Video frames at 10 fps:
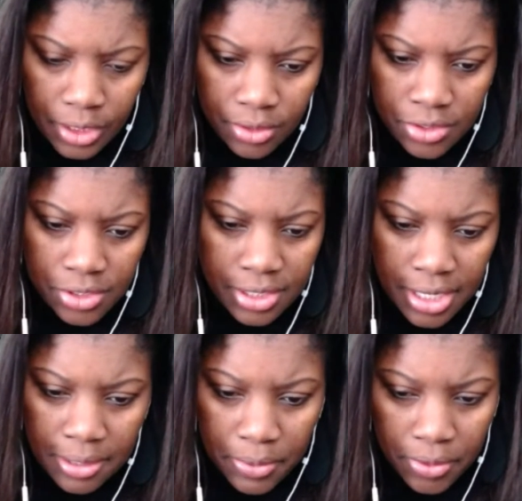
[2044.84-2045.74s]

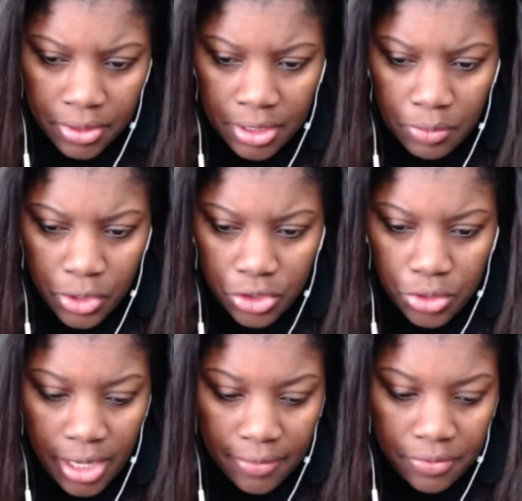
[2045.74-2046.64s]
sustainability in which you
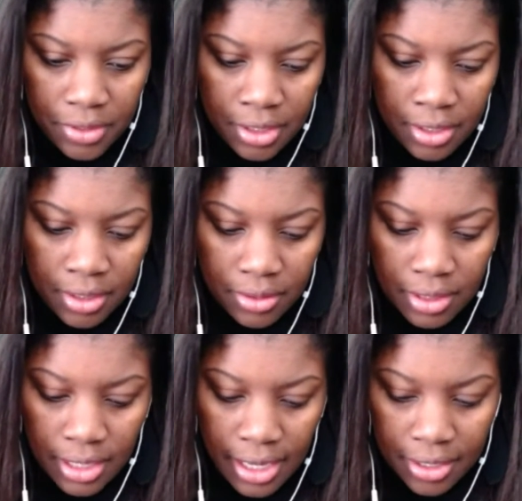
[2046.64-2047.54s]
have
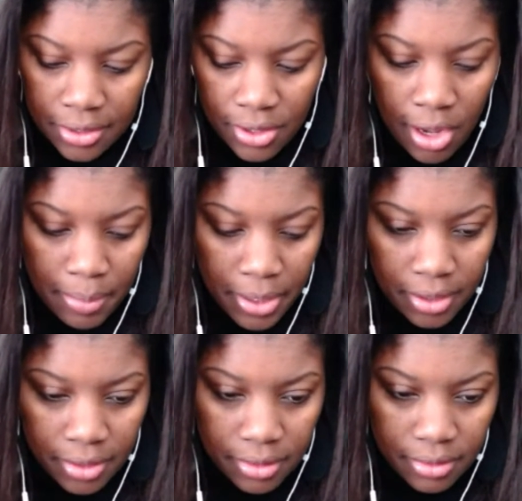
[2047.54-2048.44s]
the
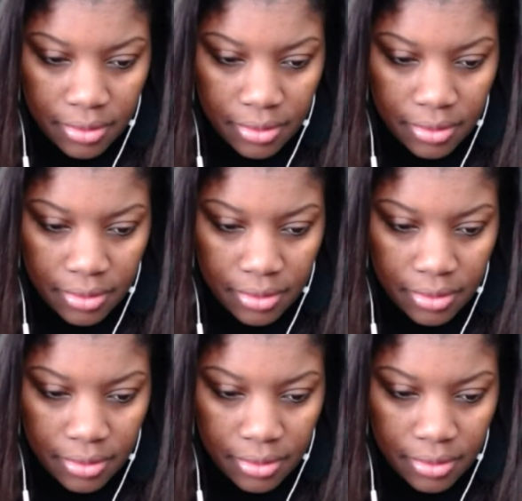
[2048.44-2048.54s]
economic